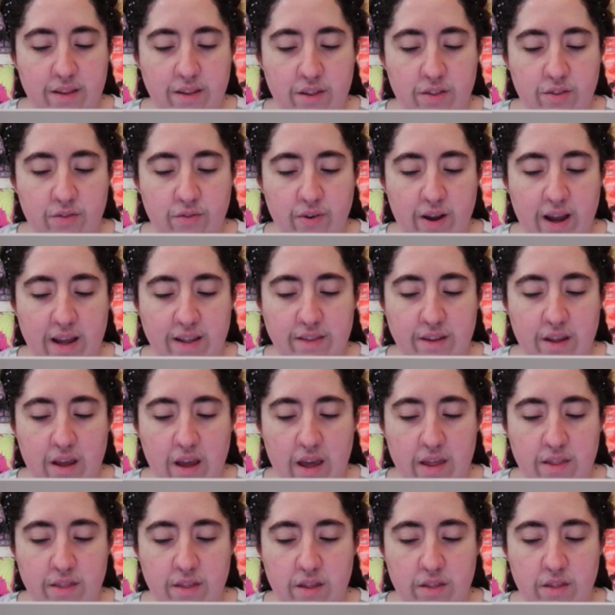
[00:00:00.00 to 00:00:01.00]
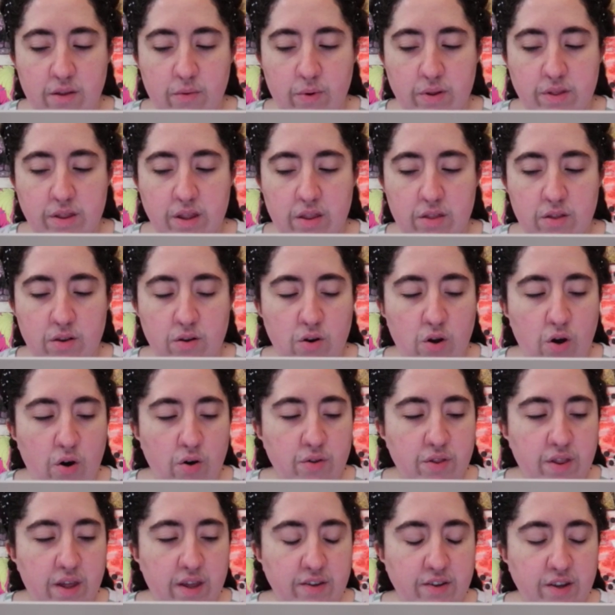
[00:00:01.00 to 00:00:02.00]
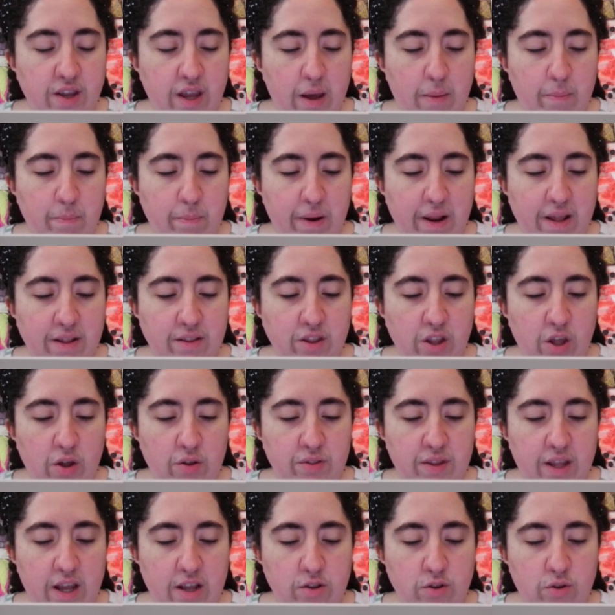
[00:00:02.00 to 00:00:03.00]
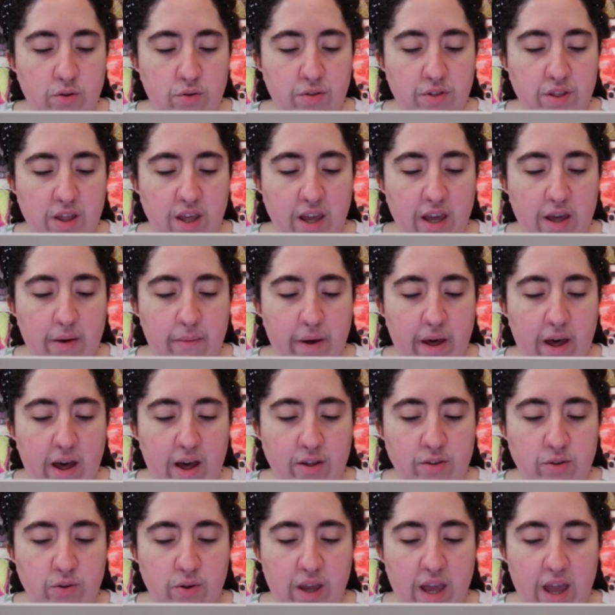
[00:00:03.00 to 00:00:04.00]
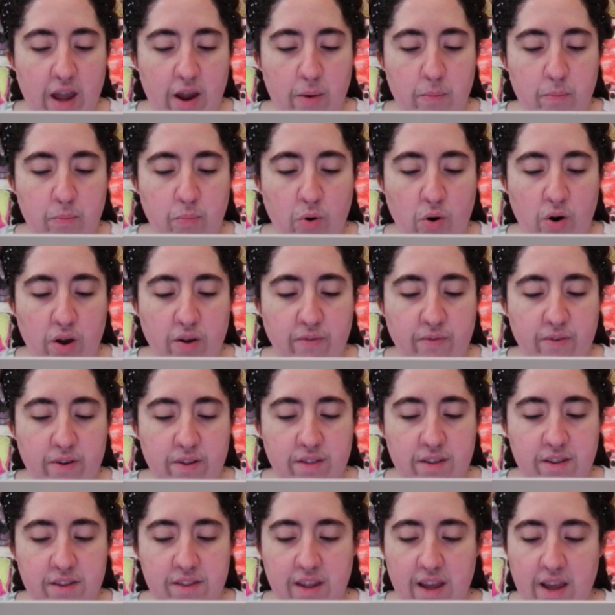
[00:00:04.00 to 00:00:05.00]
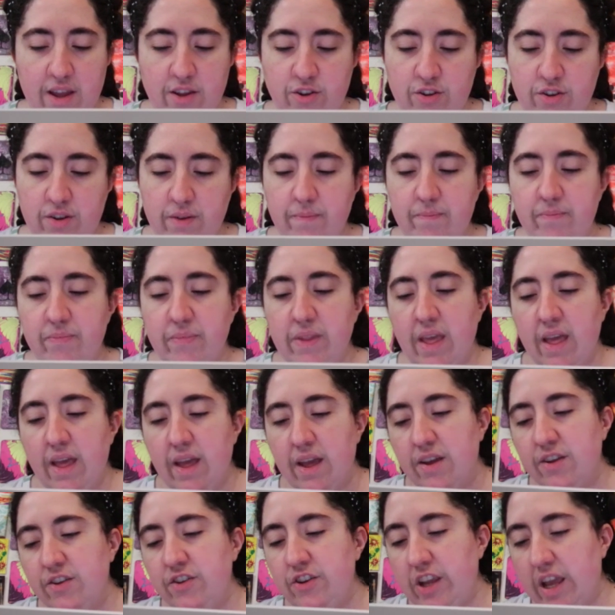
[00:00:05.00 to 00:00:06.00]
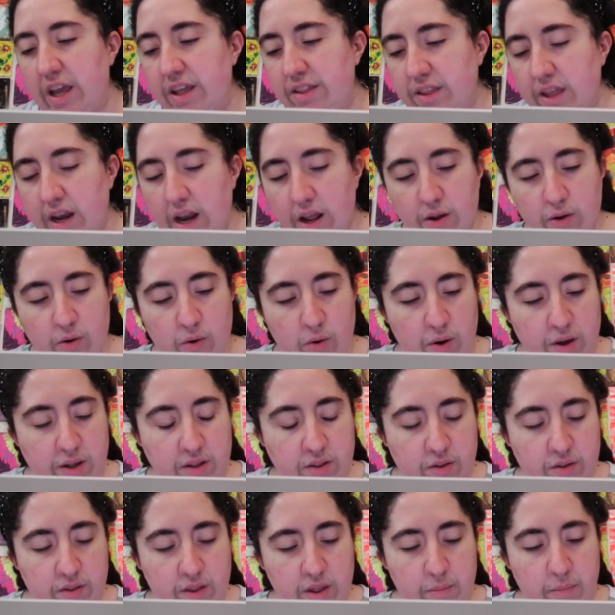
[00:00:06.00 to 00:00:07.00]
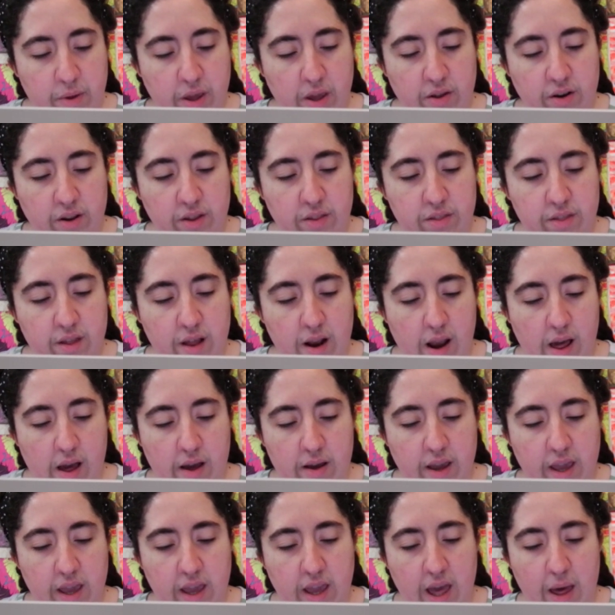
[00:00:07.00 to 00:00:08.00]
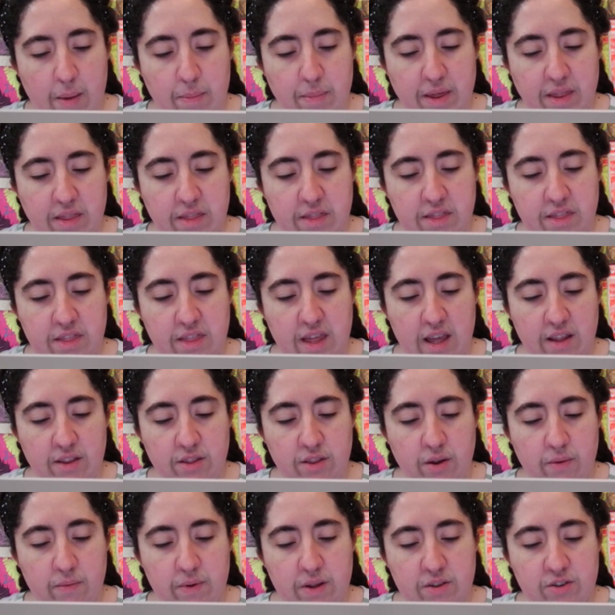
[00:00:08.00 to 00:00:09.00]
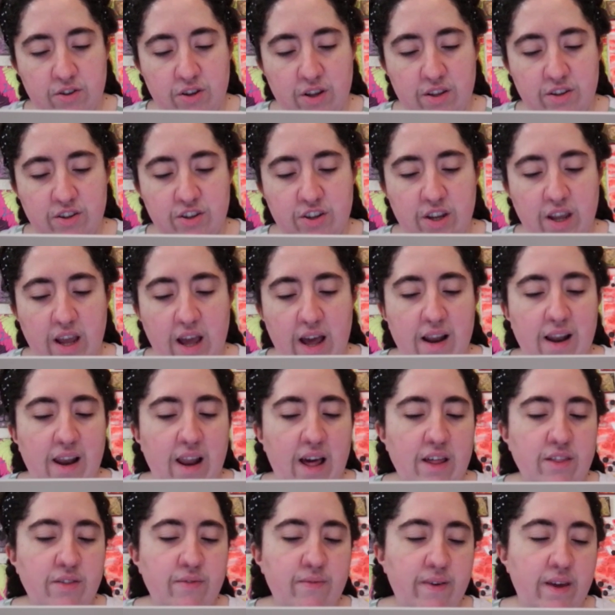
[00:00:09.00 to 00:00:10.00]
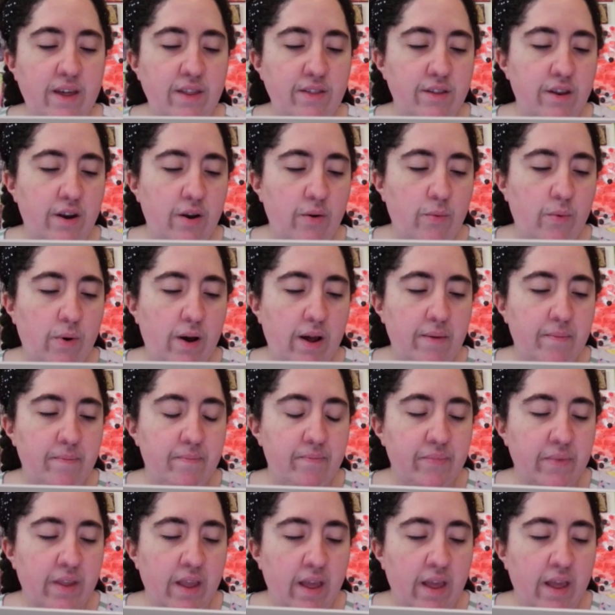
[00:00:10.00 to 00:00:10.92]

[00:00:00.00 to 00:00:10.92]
distracted, and since it was a slow day, she had plenty of time to think about how to get her boyfriend's attention. She ended up going to the beauty salon. It had been centuries since she had last visited one.